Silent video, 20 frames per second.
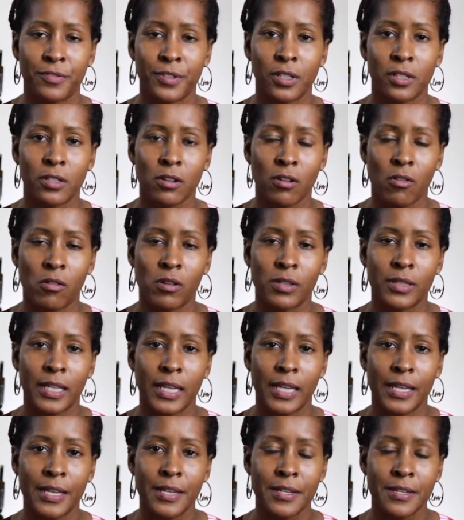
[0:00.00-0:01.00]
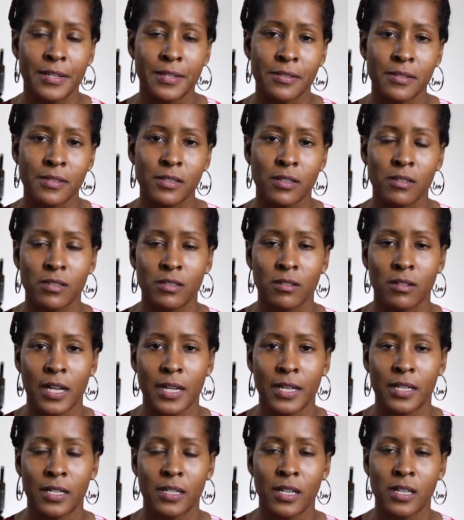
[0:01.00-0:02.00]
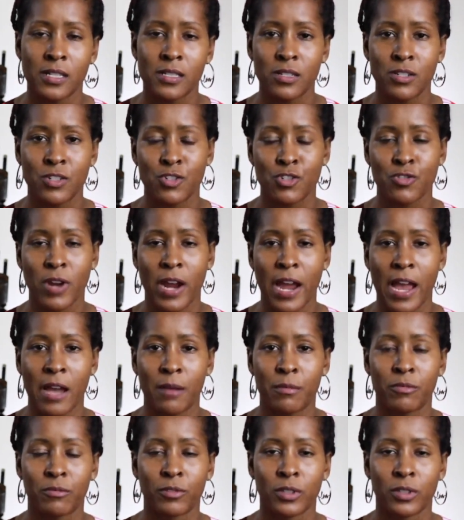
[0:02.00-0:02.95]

filler on the ends so that it doesn't drab